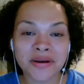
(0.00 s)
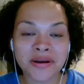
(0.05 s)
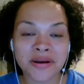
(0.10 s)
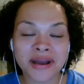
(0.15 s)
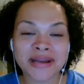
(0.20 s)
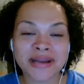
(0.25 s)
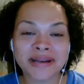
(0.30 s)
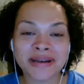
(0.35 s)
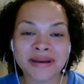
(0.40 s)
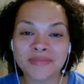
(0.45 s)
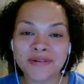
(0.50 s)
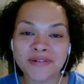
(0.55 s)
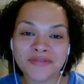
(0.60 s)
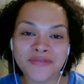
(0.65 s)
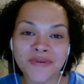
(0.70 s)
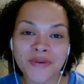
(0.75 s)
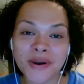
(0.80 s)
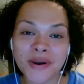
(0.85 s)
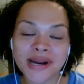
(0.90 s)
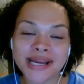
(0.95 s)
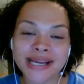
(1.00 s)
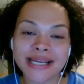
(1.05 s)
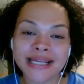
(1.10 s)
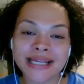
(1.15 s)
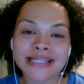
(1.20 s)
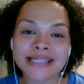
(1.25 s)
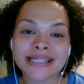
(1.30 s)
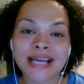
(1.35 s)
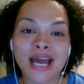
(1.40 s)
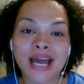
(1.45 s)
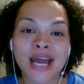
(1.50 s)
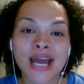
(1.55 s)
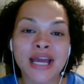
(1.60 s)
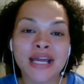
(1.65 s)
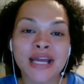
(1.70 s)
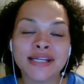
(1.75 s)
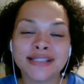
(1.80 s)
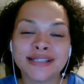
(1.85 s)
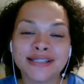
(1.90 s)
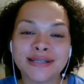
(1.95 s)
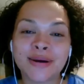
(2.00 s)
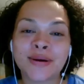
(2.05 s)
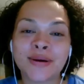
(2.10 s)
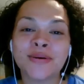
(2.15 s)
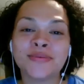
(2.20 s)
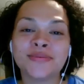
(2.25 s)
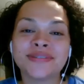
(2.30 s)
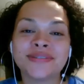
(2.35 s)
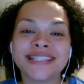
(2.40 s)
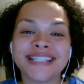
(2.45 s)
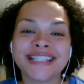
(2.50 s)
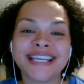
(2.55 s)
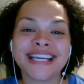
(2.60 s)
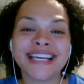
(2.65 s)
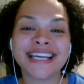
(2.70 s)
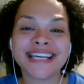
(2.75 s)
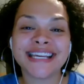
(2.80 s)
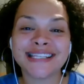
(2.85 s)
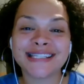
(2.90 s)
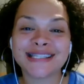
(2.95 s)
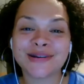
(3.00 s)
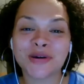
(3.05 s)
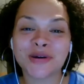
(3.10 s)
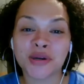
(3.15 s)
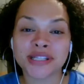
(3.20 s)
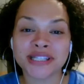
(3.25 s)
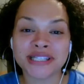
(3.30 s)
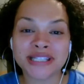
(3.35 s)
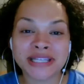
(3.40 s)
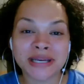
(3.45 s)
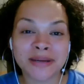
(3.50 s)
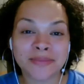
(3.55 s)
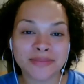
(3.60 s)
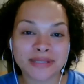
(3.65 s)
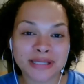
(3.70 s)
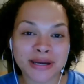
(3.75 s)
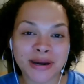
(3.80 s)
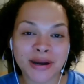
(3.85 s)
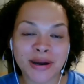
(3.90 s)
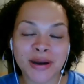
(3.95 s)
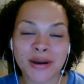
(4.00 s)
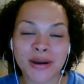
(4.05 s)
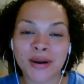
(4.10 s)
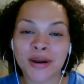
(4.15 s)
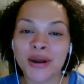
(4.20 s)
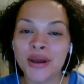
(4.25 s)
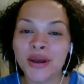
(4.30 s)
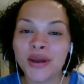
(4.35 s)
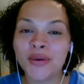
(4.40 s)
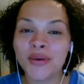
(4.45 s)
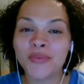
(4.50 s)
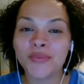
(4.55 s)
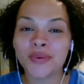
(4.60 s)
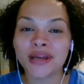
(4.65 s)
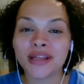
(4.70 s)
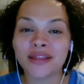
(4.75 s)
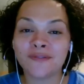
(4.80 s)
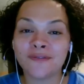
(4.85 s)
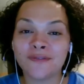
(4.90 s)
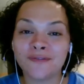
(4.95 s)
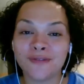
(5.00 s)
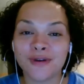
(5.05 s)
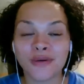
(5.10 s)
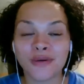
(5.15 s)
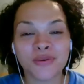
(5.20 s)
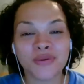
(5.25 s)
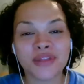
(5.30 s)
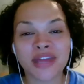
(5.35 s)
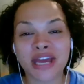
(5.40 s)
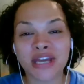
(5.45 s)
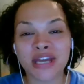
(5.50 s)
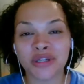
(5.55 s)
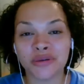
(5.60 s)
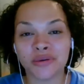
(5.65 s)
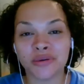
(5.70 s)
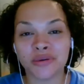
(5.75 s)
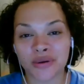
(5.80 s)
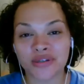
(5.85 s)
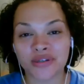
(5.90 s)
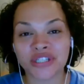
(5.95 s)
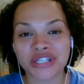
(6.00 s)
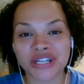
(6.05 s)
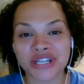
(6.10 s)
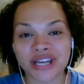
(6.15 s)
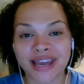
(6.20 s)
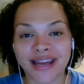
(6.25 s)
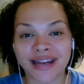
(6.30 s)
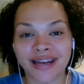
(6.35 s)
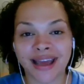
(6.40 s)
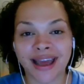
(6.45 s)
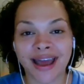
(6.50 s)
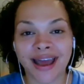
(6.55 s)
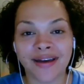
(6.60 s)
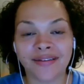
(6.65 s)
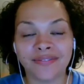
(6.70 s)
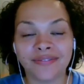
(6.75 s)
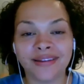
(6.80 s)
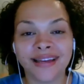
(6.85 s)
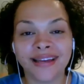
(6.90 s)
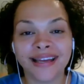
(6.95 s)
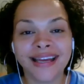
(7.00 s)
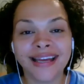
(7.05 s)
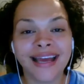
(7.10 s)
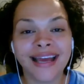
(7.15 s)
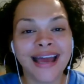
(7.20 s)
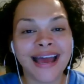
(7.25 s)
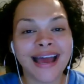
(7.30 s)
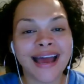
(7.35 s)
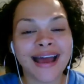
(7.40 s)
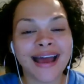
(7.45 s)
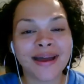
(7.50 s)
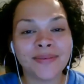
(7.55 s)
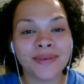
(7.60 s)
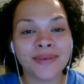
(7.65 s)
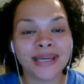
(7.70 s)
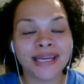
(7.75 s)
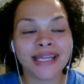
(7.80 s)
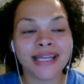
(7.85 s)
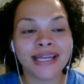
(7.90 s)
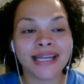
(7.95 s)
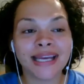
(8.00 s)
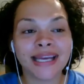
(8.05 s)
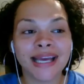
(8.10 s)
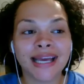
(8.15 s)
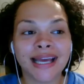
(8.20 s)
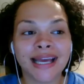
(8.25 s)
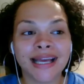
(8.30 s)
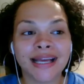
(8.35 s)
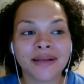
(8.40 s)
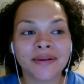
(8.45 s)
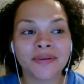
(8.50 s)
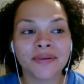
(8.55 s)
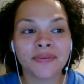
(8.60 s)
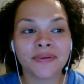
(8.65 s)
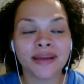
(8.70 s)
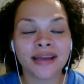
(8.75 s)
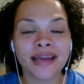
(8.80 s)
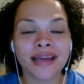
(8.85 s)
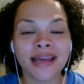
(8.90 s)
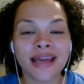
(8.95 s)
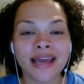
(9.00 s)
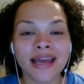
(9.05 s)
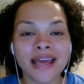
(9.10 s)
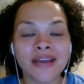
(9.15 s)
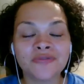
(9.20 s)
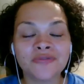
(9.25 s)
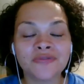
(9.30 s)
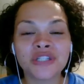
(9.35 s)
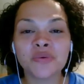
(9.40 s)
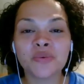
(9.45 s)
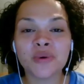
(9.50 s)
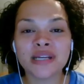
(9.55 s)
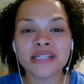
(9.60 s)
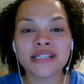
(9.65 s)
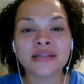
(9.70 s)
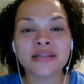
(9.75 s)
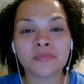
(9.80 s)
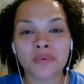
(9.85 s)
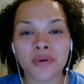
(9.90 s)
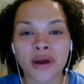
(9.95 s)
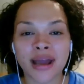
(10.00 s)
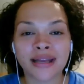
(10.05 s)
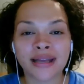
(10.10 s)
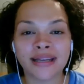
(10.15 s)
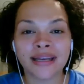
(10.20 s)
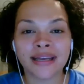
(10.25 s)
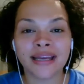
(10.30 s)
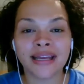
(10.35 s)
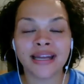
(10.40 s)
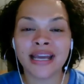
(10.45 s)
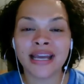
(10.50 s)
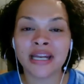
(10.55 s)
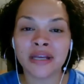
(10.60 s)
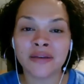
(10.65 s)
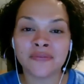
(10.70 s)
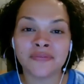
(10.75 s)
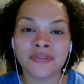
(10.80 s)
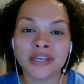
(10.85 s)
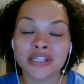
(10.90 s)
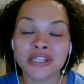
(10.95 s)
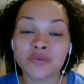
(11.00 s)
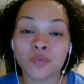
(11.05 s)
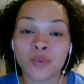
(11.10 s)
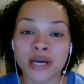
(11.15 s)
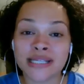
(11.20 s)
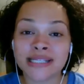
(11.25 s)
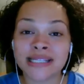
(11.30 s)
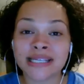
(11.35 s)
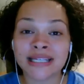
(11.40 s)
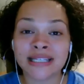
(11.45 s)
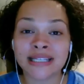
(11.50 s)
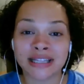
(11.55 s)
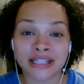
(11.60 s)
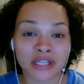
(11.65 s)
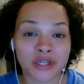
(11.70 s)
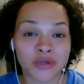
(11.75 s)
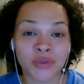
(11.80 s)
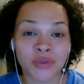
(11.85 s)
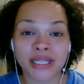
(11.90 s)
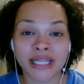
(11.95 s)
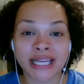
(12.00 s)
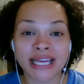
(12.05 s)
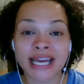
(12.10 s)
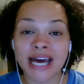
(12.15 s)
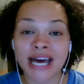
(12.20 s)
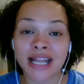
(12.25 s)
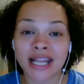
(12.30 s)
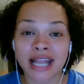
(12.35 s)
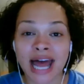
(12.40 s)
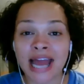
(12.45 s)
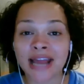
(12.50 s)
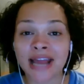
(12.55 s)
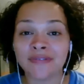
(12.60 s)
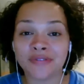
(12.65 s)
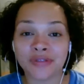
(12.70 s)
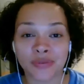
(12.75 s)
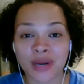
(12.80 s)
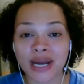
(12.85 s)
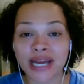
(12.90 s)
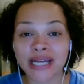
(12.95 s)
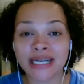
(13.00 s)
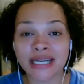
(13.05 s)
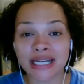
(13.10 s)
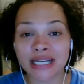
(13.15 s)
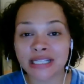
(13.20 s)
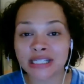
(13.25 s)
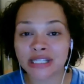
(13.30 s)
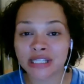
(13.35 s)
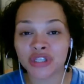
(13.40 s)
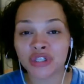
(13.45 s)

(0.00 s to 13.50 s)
Okay, number four is don't tease or tempt her with food that you know she can't have. I mean, if she wasn't pregnant and if this wasn't literally a life threatening